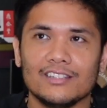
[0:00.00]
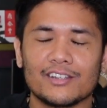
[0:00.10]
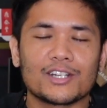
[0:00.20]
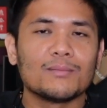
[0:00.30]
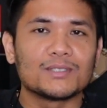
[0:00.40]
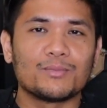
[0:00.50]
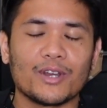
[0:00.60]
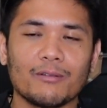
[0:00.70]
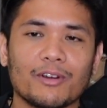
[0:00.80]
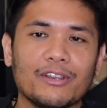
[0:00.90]
There comes a
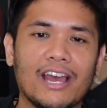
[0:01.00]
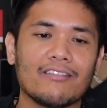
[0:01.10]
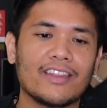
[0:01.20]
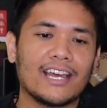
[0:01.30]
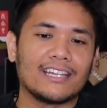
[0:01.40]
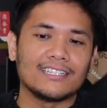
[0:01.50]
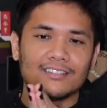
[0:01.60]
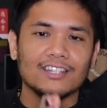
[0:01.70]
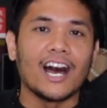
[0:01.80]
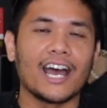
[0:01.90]
point where you have that
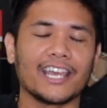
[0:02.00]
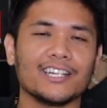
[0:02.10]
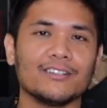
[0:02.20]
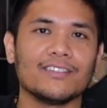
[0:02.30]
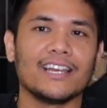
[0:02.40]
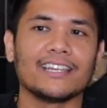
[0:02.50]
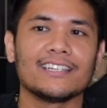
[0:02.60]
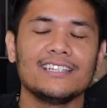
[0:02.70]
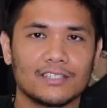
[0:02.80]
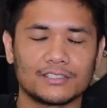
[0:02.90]
line of
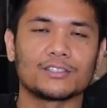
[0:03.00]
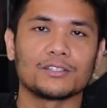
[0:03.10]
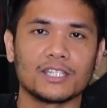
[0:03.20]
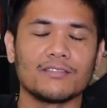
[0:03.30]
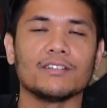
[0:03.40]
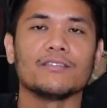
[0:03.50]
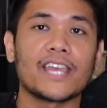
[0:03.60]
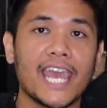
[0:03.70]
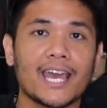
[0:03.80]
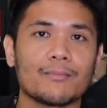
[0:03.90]
like, there's a certain level of
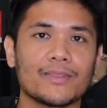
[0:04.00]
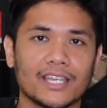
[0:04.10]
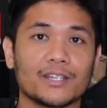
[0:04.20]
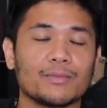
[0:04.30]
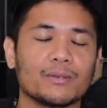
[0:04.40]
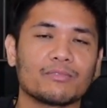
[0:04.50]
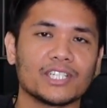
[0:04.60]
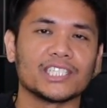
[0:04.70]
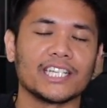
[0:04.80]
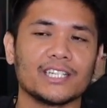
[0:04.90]
camp that can be
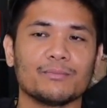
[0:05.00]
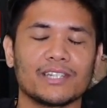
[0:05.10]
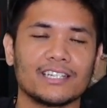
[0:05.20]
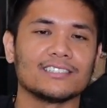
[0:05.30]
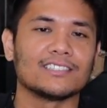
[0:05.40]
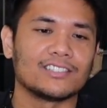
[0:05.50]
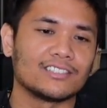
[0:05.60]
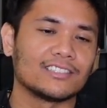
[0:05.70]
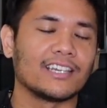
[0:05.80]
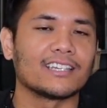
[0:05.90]
appreciated, but then is it
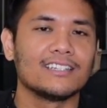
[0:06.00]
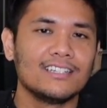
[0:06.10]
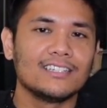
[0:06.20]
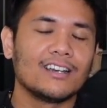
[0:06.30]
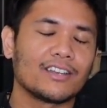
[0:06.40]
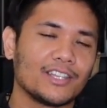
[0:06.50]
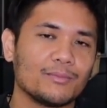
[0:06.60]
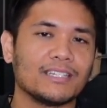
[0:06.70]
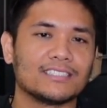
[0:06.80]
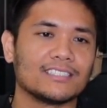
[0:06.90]
just like, okay, you
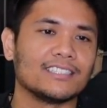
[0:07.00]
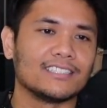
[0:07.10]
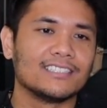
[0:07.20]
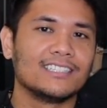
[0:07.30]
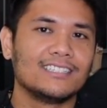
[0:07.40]
basically